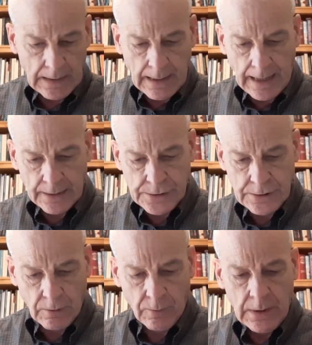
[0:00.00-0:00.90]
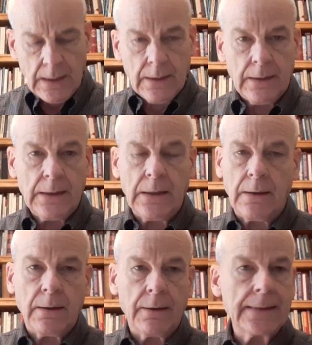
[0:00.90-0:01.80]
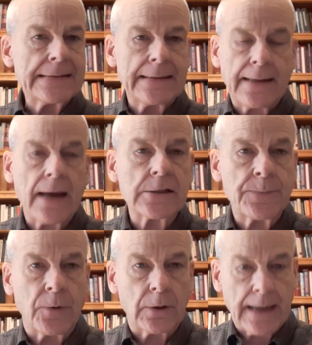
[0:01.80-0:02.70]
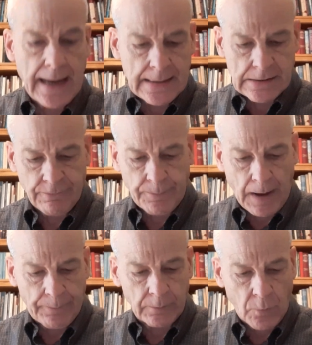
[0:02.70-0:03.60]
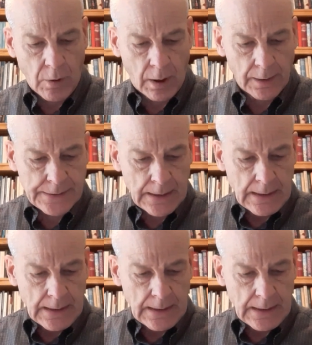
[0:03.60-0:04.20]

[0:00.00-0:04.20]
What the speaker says: And so this textbook case of the peppered moths